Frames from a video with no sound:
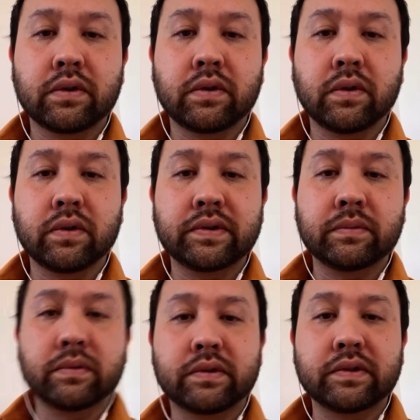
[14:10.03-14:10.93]
Chorus
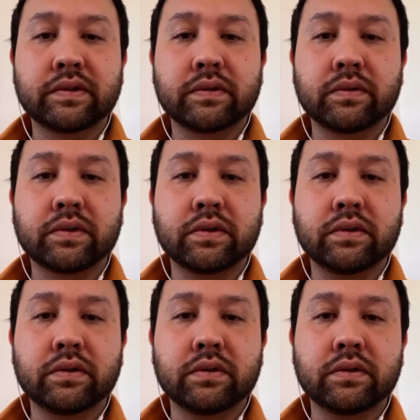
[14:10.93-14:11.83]
with
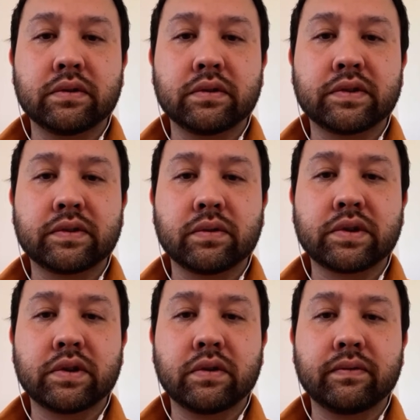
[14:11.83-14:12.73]

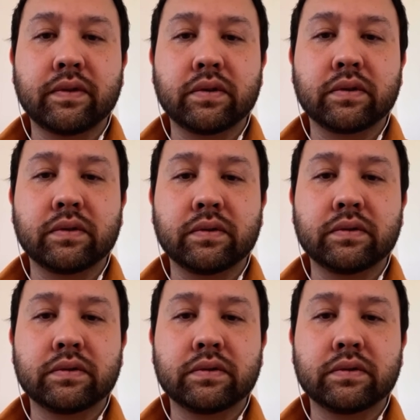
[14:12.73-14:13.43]
distortion on vocal.